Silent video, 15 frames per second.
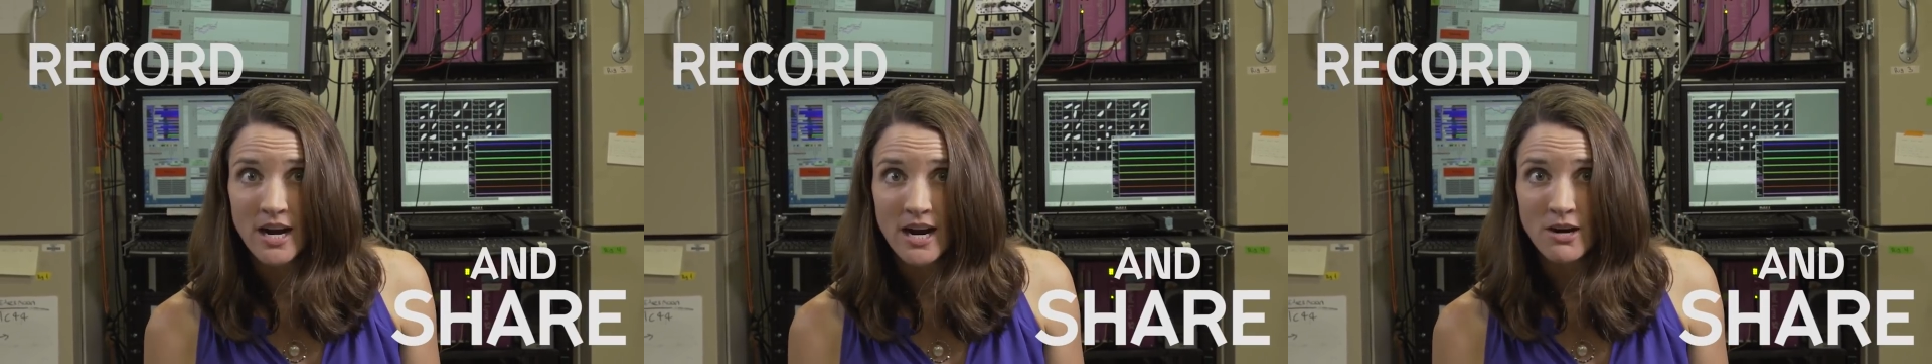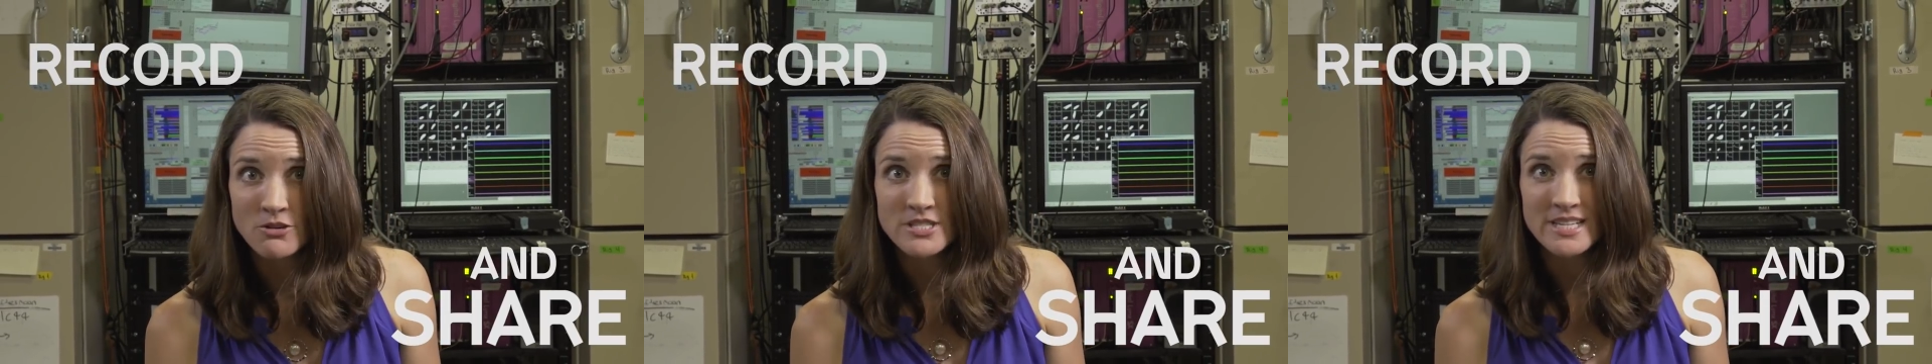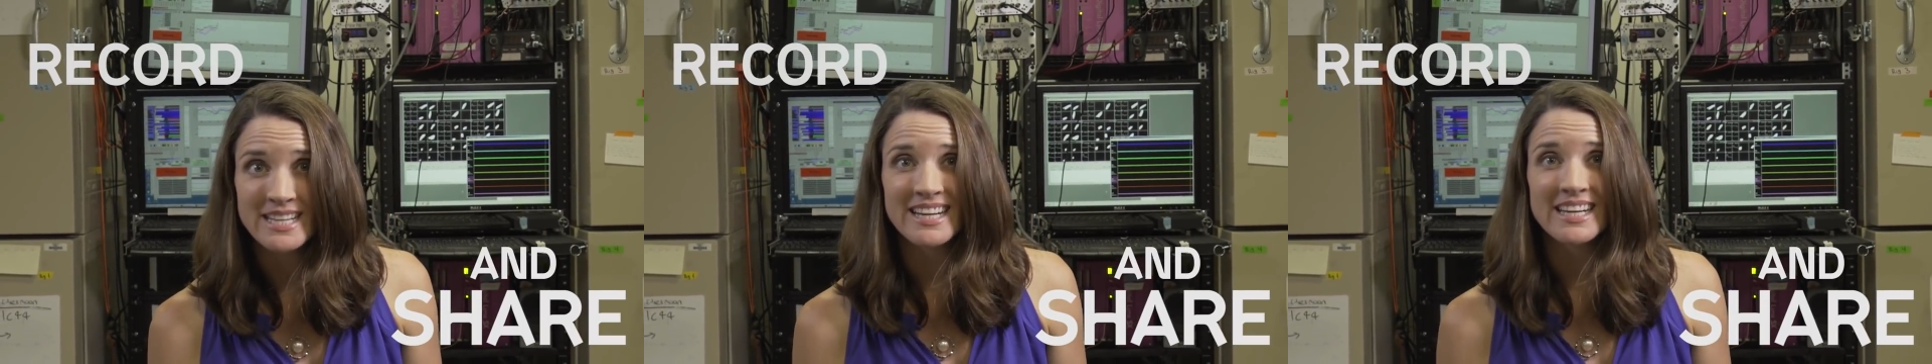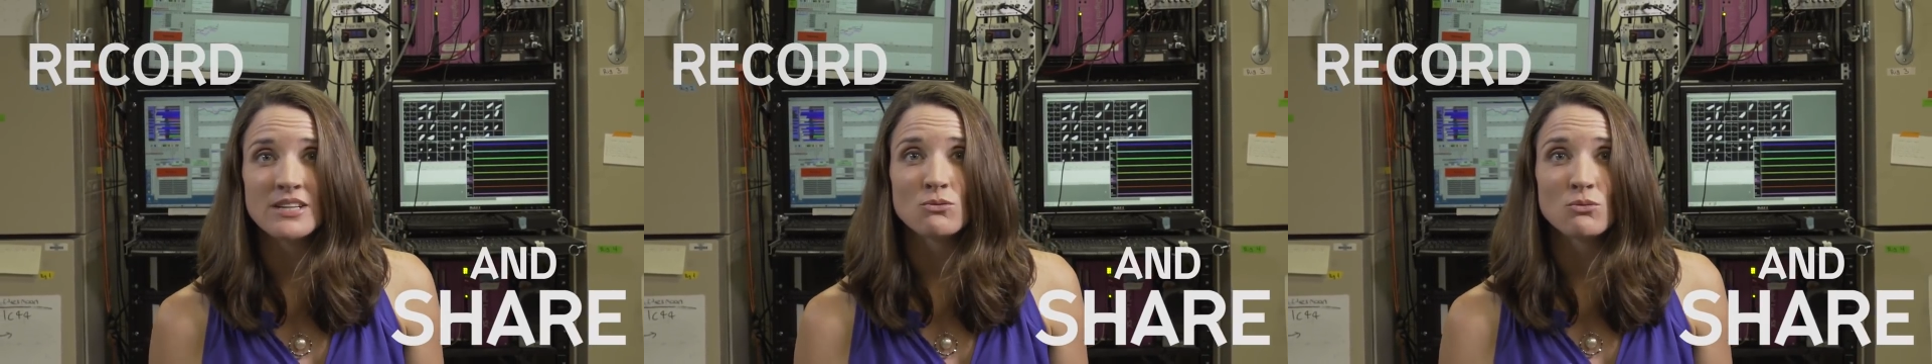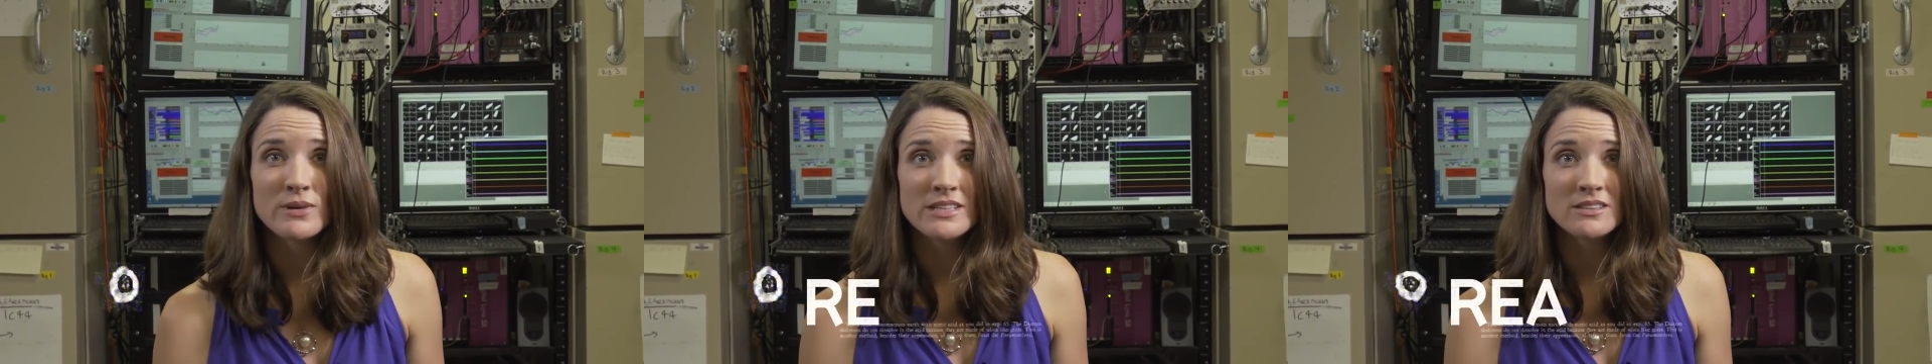our data
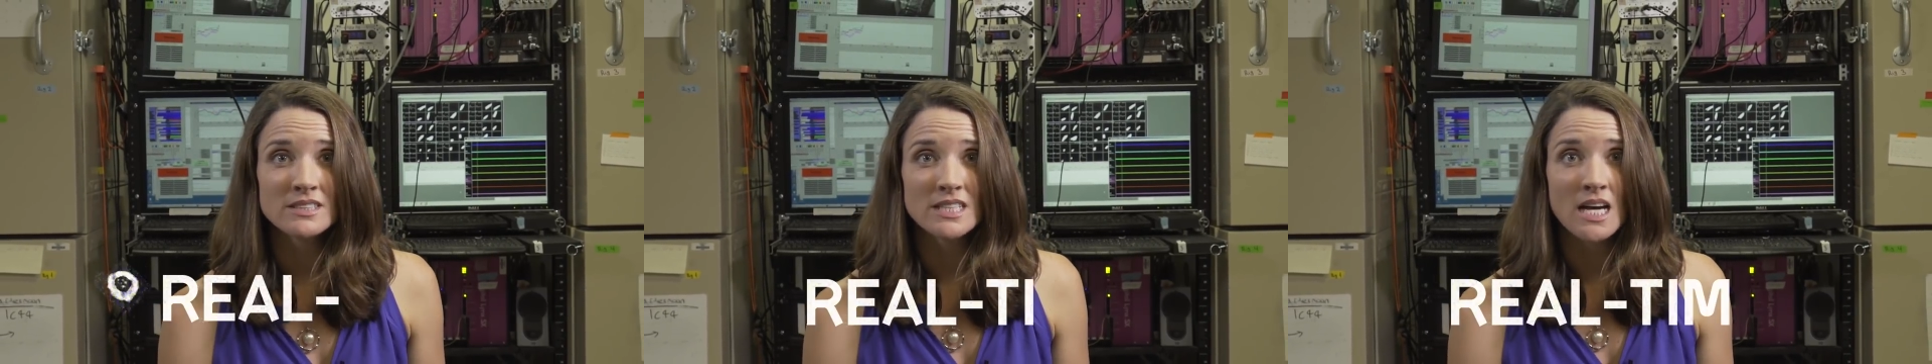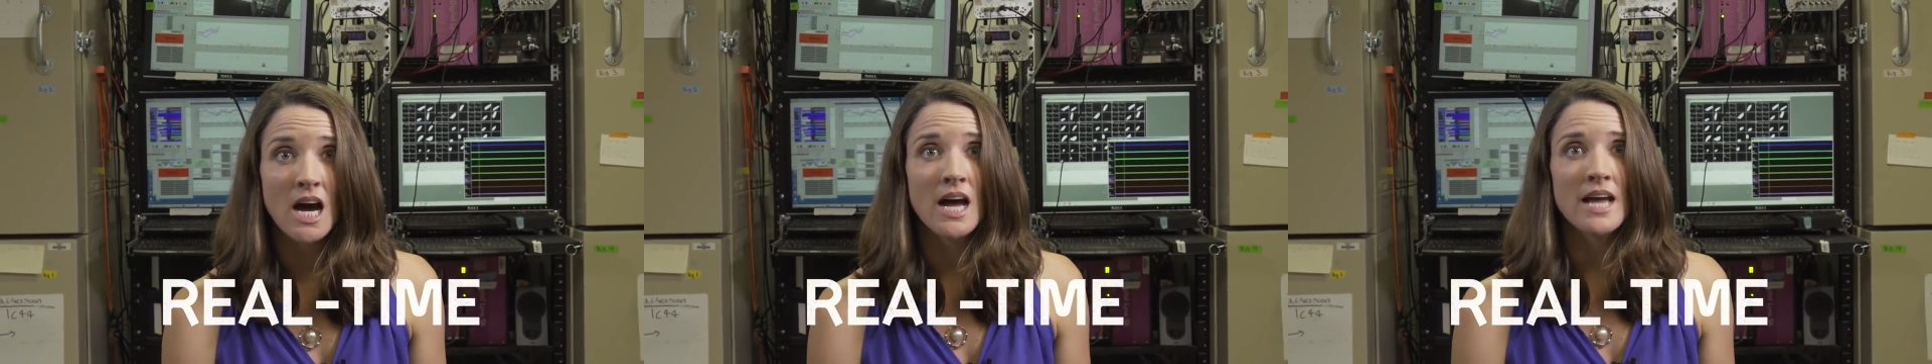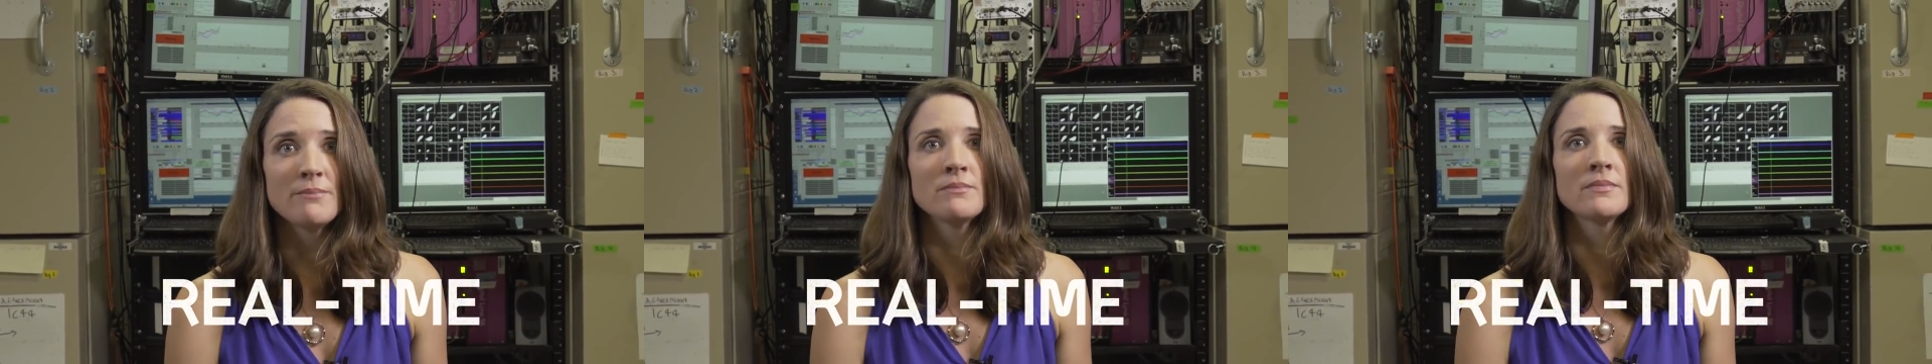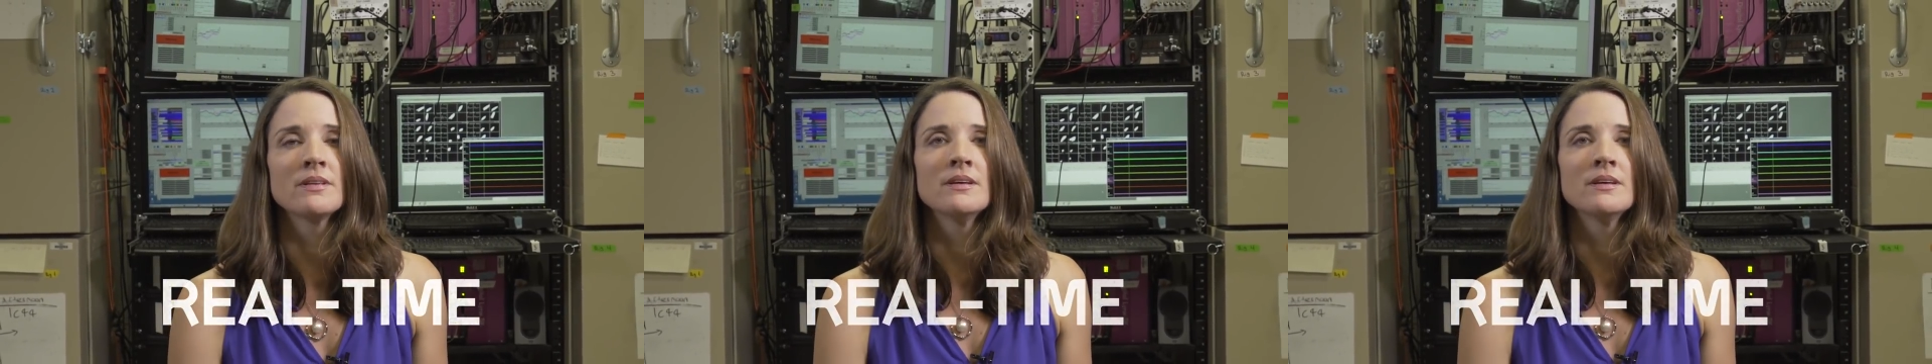in real time.